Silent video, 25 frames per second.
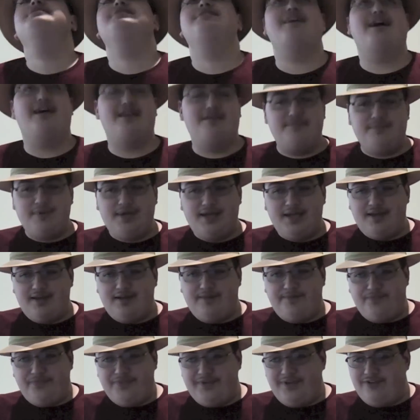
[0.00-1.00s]

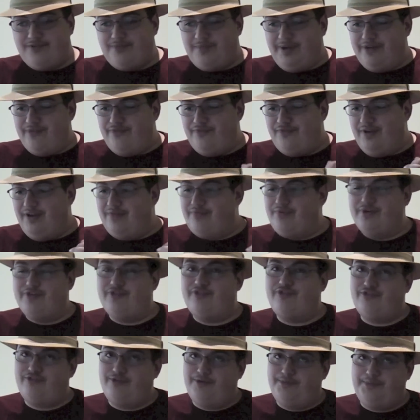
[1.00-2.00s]
Deadman is my favorite
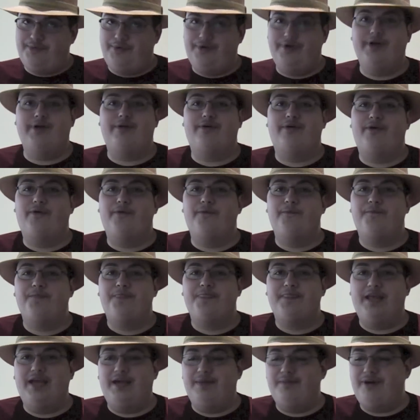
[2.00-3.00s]
superhero
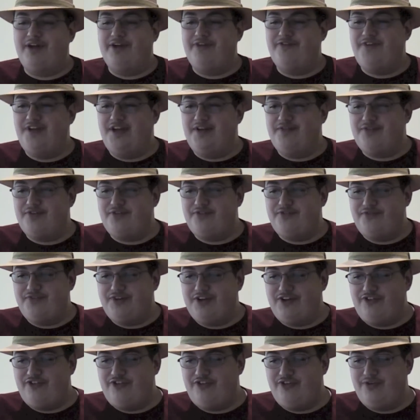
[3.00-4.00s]
and my favorite
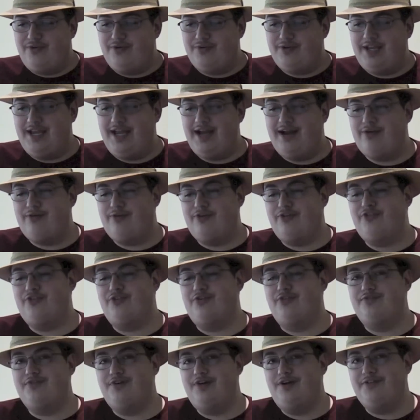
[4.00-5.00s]
fictional
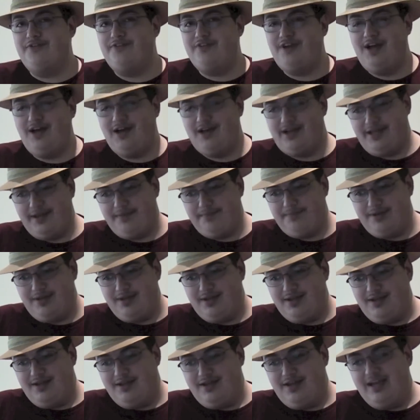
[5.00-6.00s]
character of all time,
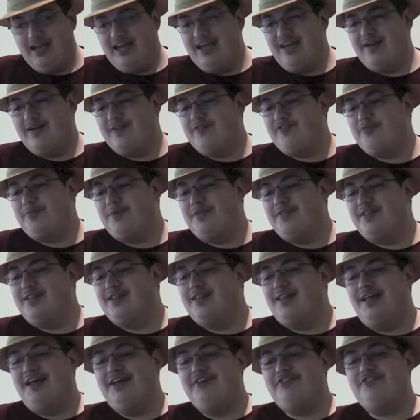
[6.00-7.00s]
and I've spent
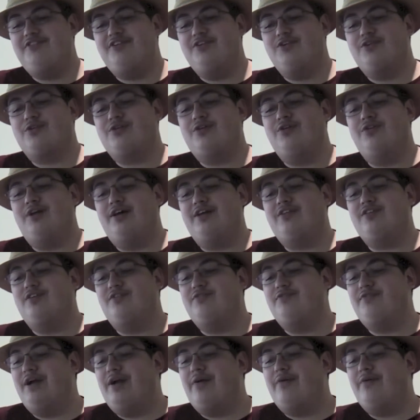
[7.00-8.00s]
the last year
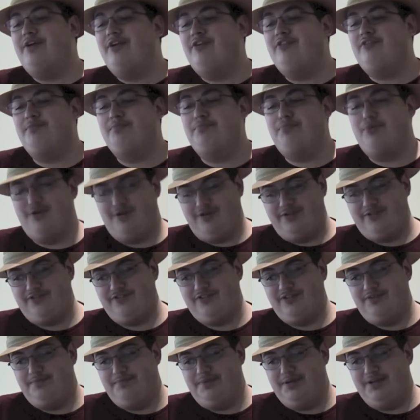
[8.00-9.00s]
collecting various
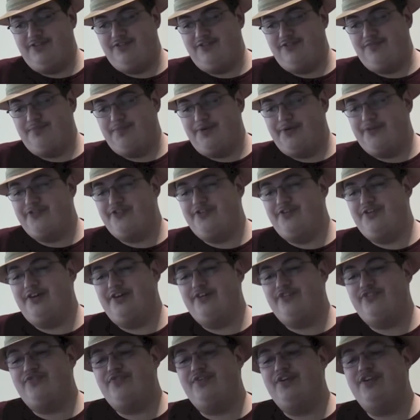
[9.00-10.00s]
books and bits of
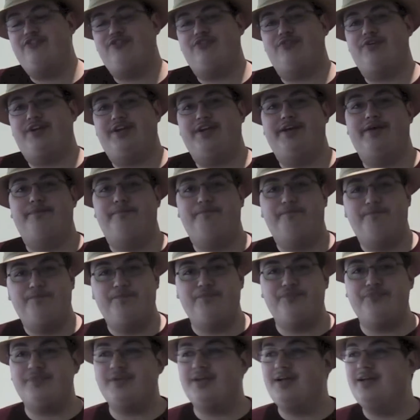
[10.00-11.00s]
merchandise featuring him.
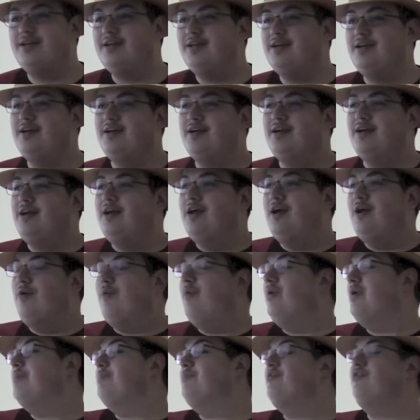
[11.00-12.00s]
What